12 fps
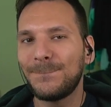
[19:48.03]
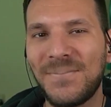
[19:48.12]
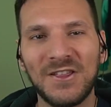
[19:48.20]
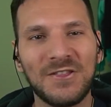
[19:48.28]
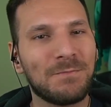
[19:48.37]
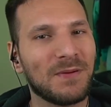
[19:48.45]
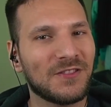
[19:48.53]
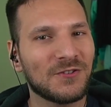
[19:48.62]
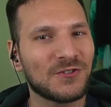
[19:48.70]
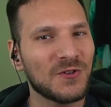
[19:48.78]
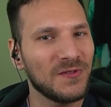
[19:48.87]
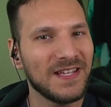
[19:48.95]
but
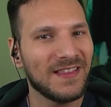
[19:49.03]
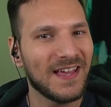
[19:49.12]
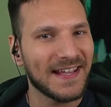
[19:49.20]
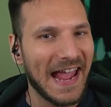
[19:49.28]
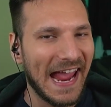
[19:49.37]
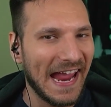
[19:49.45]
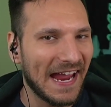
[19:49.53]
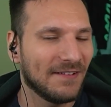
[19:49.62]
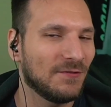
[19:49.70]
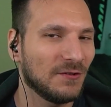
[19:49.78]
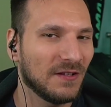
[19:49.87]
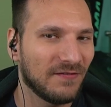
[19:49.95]
there's only like a
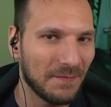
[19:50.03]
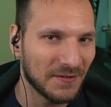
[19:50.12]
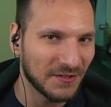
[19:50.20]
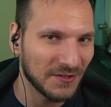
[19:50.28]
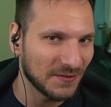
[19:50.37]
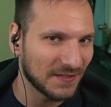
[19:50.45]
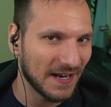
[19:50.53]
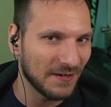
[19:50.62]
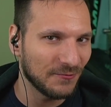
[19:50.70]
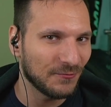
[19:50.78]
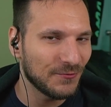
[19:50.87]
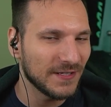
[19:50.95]
handful of episodes that
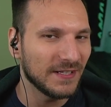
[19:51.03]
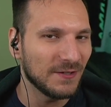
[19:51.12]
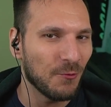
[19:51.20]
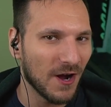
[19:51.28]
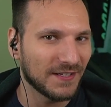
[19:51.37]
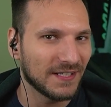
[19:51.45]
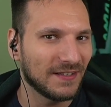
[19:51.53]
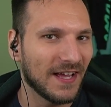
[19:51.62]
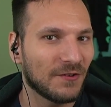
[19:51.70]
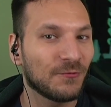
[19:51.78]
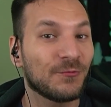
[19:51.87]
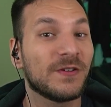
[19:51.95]
I'd really want to
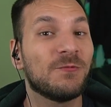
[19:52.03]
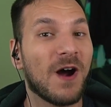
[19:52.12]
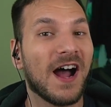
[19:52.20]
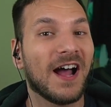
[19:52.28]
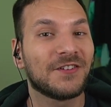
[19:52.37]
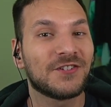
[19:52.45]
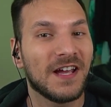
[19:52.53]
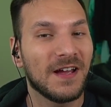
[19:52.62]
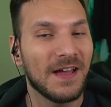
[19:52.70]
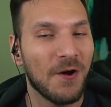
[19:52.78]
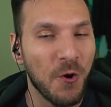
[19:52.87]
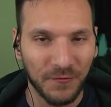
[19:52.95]
like rewatch
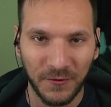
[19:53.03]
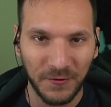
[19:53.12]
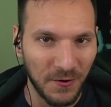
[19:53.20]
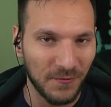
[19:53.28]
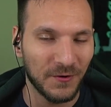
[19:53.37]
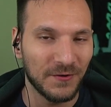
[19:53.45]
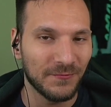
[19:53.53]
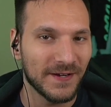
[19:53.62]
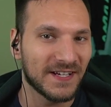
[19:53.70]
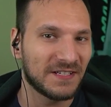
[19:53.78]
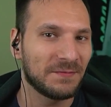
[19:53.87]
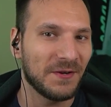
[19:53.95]
over and over and
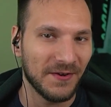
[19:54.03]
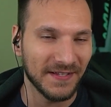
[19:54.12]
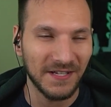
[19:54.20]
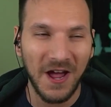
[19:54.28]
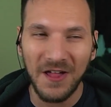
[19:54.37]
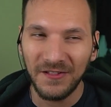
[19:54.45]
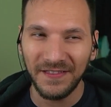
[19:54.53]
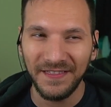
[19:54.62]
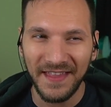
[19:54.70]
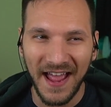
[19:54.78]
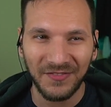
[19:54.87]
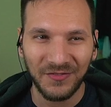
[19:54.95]
re-experience. Other
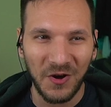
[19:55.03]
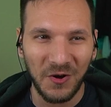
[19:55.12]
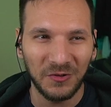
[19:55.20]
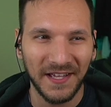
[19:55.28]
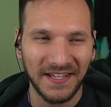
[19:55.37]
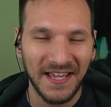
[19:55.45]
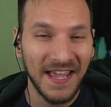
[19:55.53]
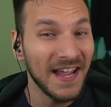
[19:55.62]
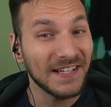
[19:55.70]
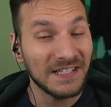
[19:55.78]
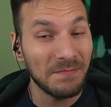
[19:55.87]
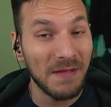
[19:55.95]
than that though, like
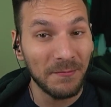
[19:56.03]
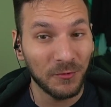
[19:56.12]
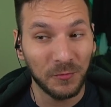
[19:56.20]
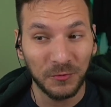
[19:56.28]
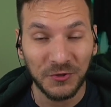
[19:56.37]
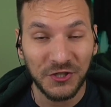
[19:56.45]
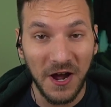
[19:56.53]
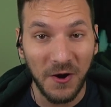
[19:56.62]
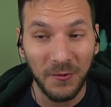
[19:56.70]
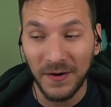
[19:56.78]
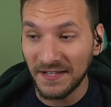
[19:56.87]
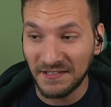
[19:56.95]
it's a memorable
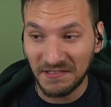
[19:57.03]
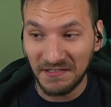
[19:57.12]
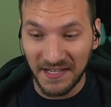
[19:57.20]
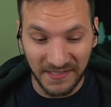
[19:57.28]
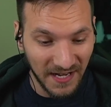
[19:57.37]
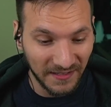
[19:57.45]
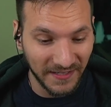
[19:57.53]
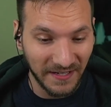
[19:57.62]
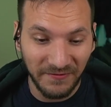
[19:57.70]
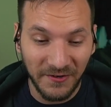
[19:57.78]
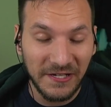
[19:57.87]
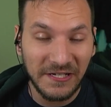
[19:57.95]
show. It's it's got like
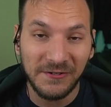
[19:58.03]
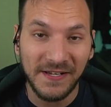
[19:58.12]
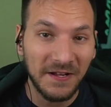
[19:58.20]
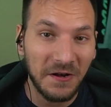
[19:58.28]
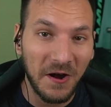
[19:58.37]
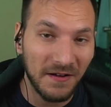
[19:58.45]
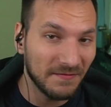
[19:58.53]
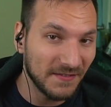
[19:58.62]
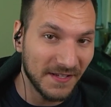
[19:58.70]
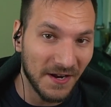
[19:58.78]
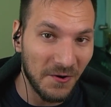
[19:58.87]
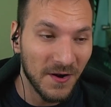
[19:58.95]
a very unique,
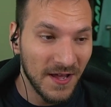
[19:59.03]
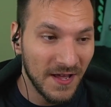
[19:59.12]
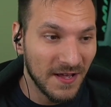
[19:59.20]
you know,